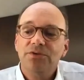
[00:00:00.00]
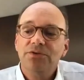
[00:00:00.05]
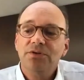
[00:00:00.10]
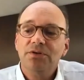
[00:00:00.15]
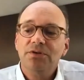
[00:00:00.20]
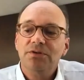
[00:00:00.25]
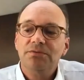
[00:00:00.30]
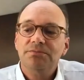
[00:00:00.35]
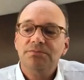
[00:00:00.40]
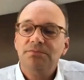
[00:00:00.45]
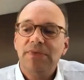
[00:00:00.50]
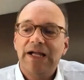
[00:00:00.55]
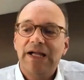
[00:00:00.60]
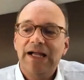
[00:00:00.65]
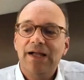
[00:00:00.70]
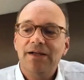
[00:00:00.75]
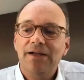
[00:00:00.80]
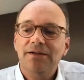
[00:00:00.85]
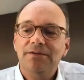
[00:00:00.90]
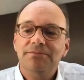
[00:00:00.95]
know,
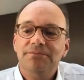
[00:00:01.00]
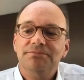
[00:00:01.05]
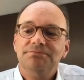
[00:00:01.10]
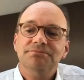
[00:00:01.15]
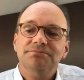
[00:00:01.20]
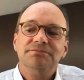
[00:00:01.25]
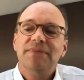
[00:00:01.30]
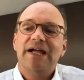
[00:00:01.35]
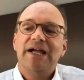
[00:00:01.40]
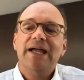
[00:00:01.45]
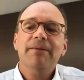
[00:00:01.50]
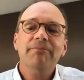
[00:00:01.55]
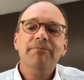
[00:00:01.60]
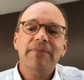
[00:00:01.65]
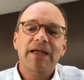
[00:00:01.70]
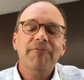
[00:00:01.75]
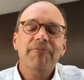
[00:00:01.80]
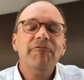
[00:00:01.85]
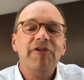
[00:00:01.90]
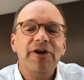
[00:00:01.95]

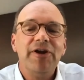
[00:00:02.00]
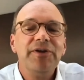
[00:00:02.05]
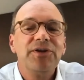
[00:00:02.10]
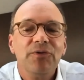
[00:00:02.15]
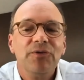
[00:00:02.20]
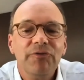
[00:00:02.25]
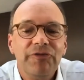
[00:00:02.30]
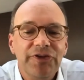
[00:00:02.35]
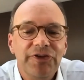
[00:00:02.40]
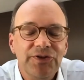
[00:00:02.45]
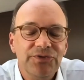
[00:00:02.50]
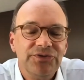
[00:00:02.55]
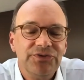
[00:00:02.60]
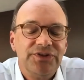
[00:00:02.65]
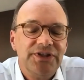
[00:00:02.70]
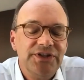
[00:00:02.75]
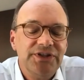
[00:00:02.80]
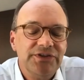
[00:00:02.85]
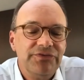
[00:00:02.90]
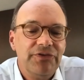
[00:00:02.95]
I'm very confident
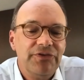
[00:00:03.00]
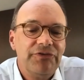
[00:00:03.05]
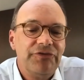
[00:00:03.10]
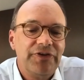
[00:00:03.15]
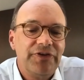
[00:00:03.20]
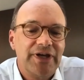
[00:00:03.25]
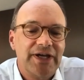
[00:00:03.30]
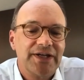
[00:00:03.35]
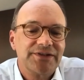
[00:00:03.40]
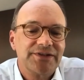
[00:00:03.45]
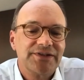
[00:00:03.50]
in the fact